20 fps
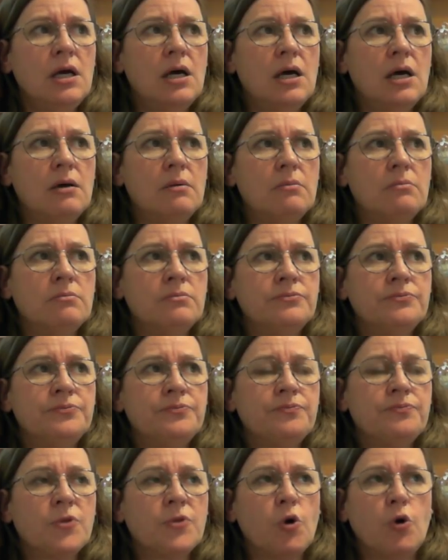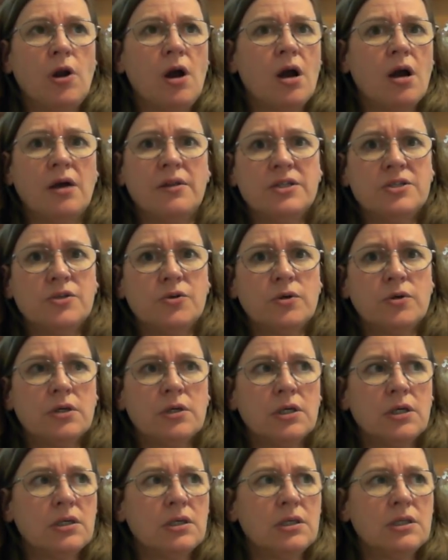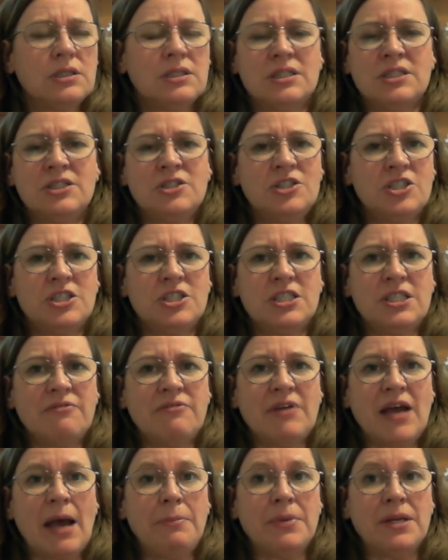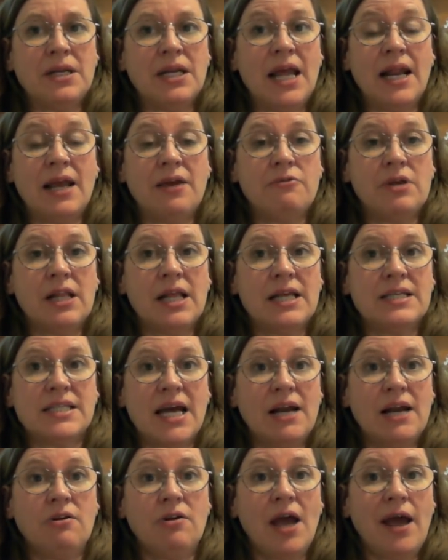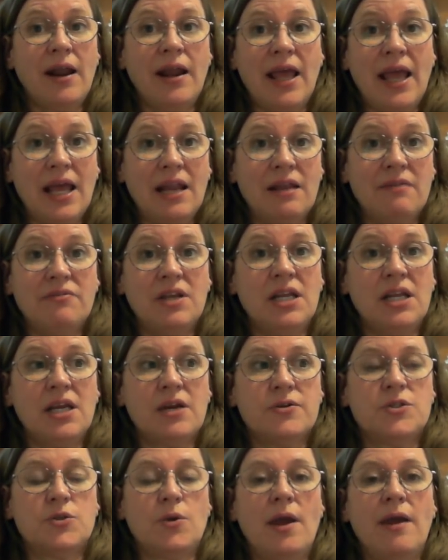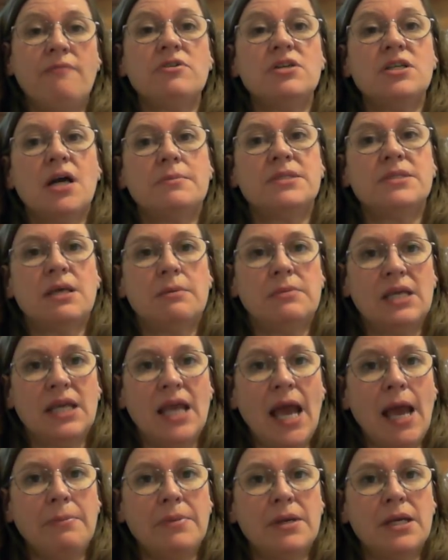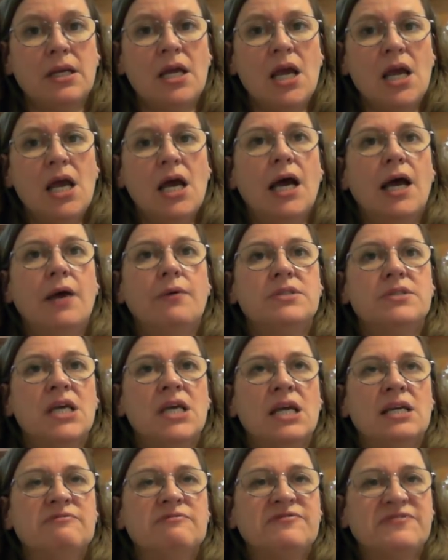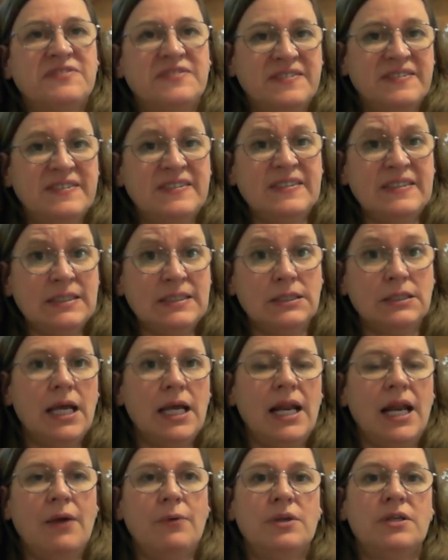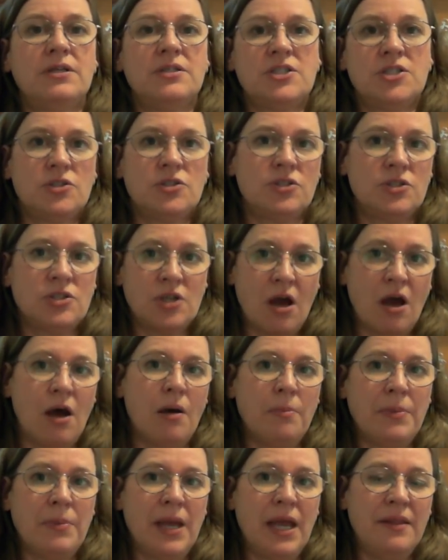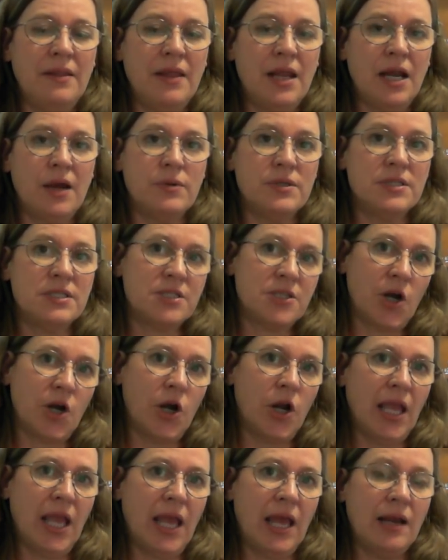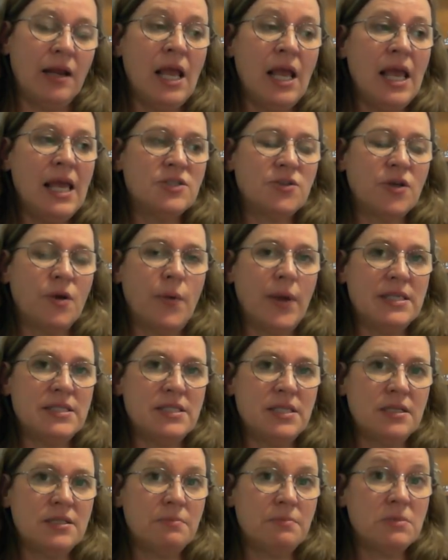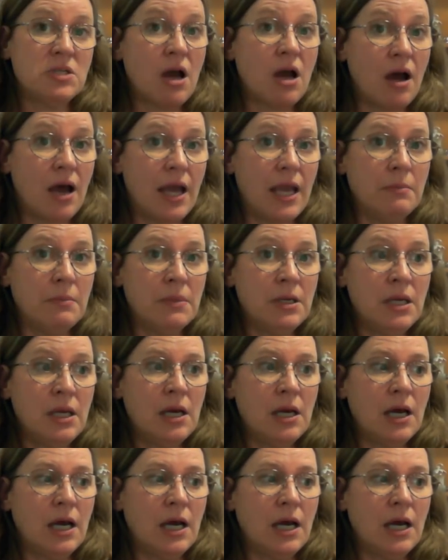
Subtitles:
knock on the door. Just stuff happened, and I realized I don't know how to edit videos. So every time something happened, I would say, and I would stop, and then I would start again. So I wasted some time.